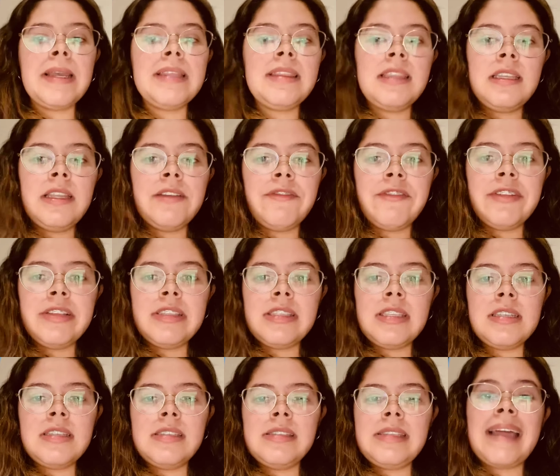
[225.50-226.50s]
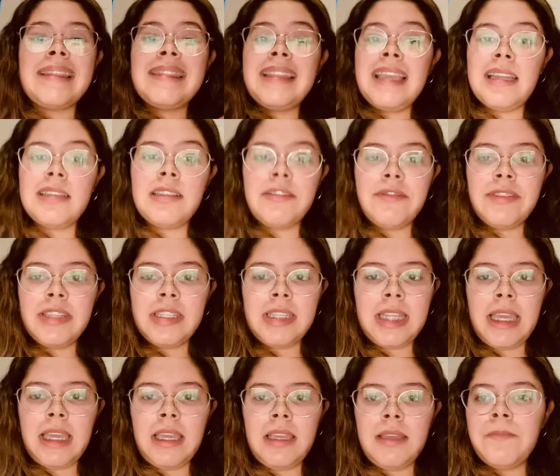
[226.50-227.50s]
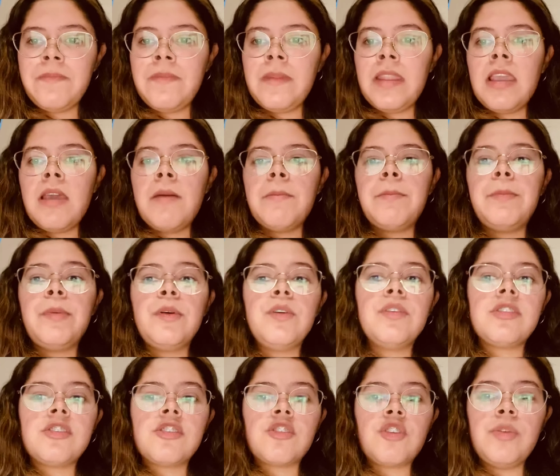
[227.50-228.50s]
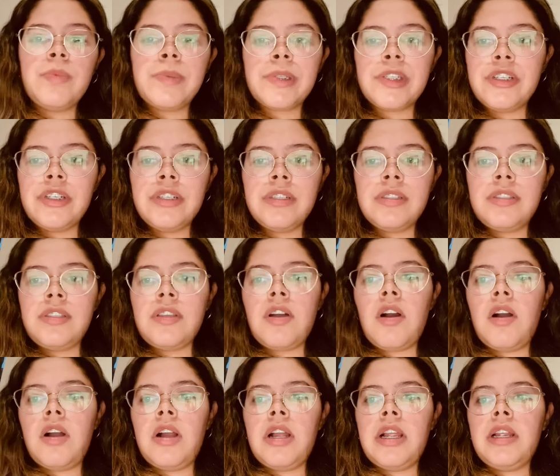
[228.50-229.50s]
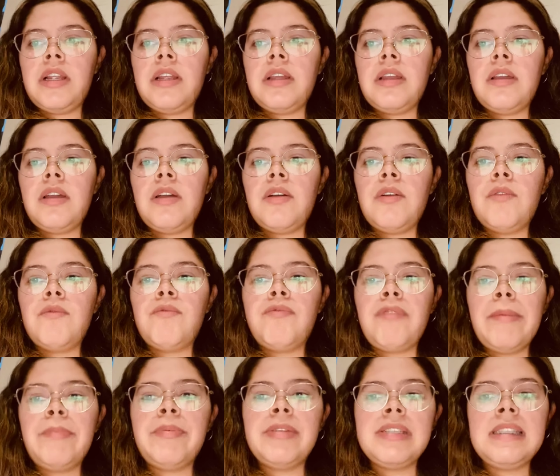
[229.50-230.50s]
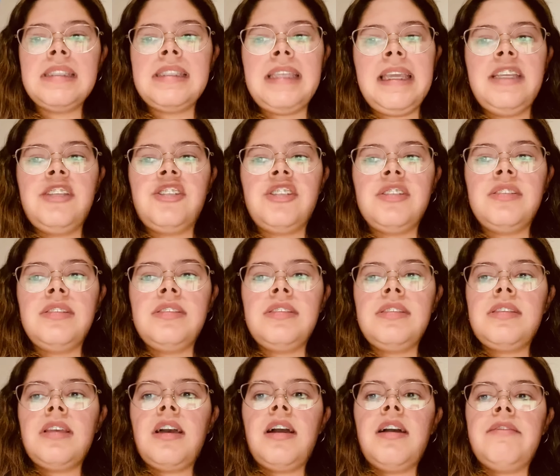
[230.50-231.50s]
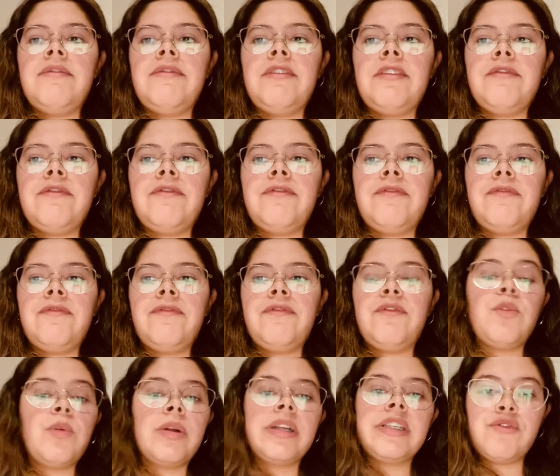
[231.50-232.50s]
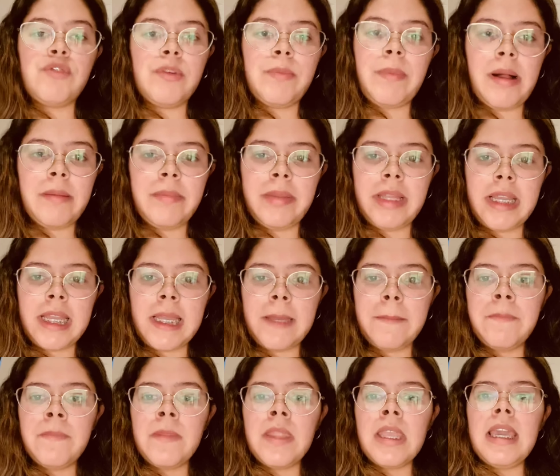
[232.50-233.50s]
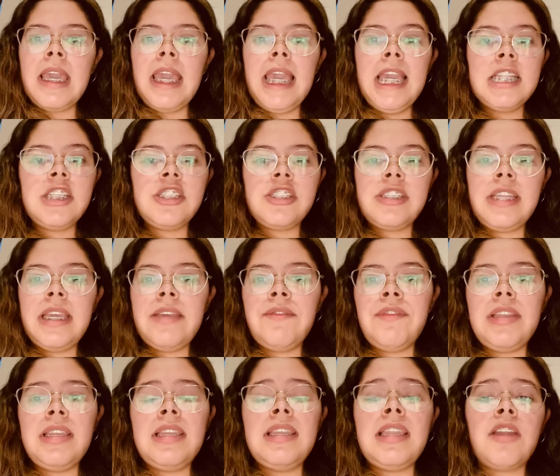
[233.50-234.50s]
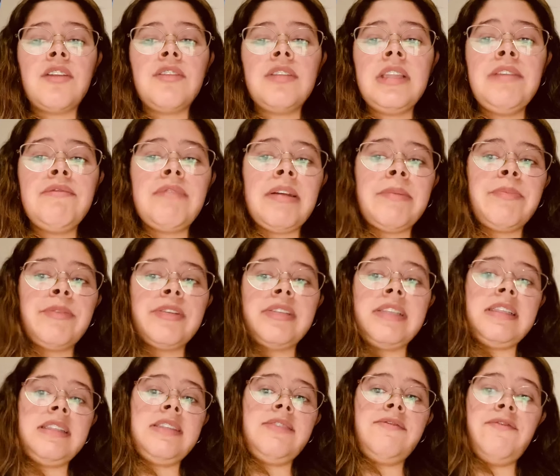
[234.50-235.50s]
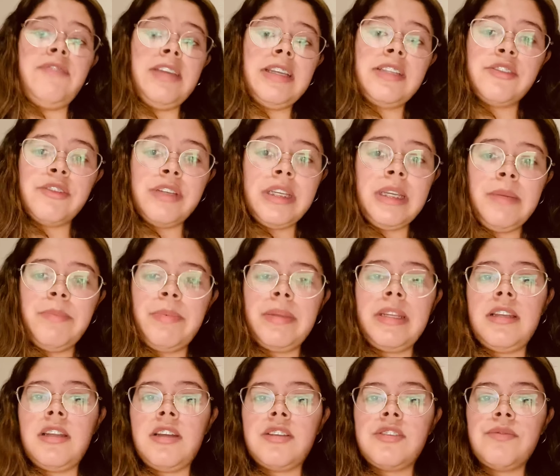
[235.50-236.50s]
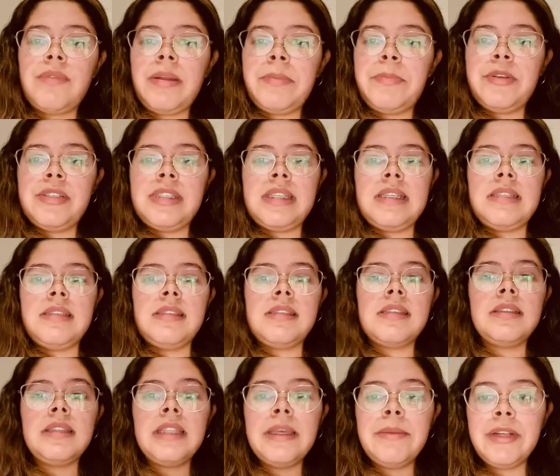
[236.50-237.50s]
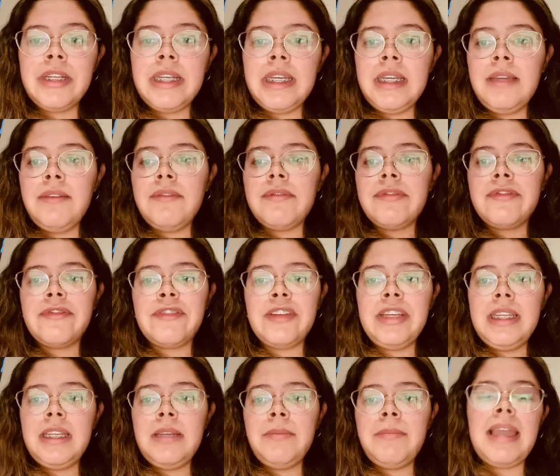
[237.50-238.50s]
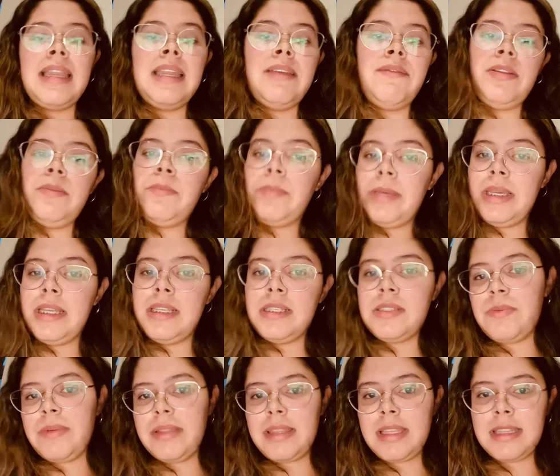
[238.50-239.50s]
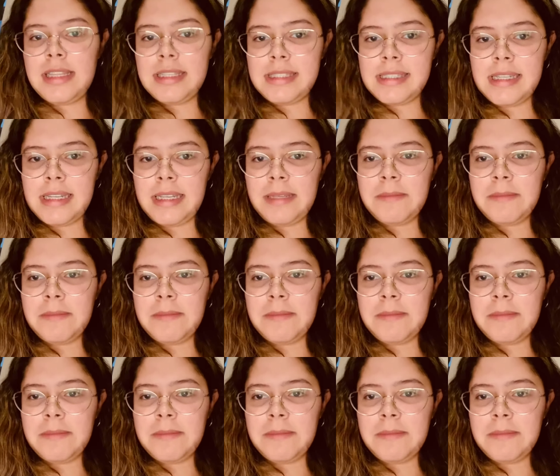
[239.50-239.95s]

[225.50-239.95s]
the differences, at the end of the day, both sculptures are representations of Florence Republic. Each David not only represents victory, but it also represents liberty, freedom, and even peace within the city.